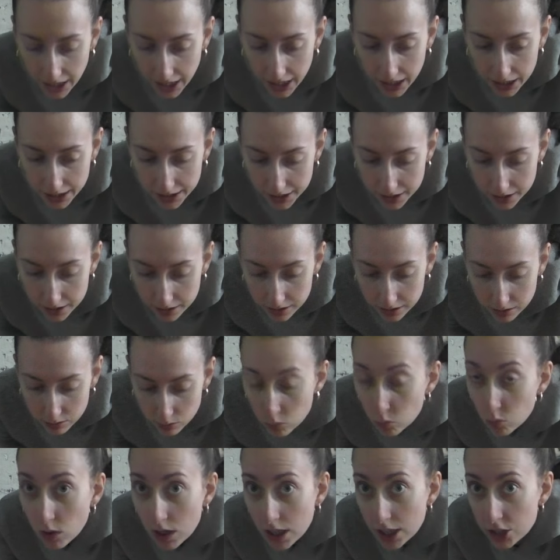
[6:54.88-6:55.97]
and
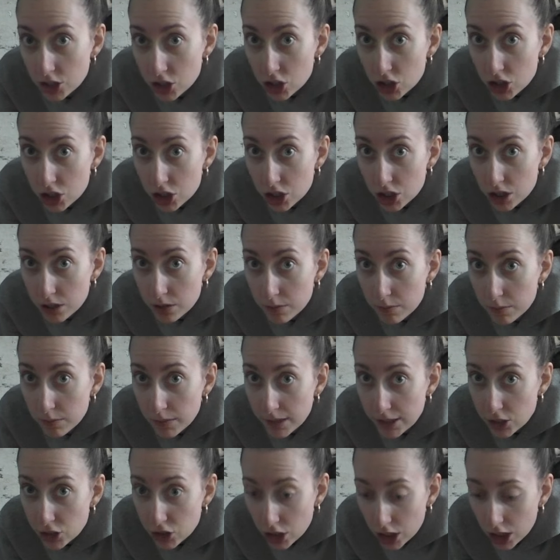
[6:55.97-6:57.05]
watch
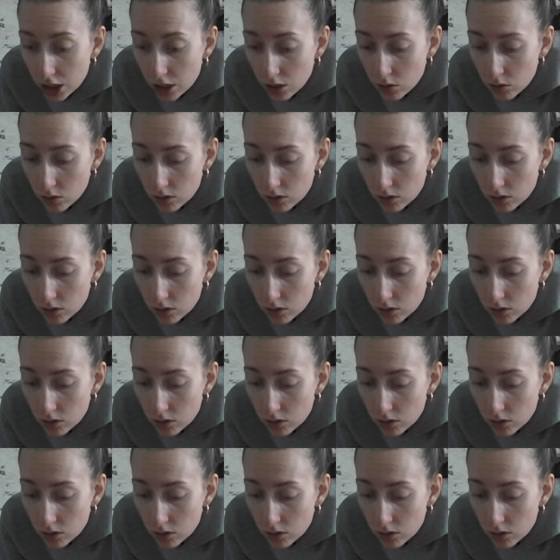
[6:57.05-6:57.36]
my show.